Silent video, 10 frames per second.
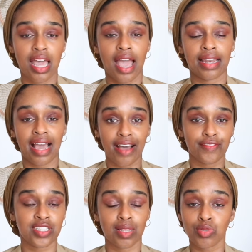and have
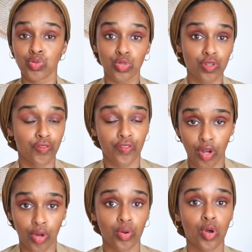some sort of
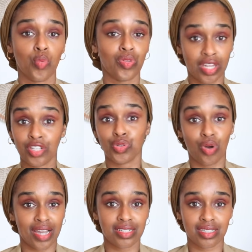flow within your
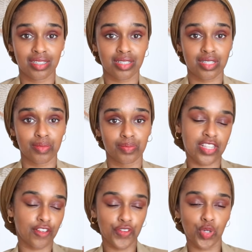ideas. There's
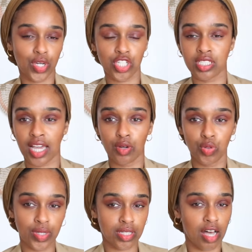a few questions I
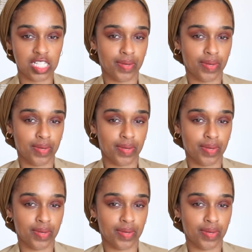always ask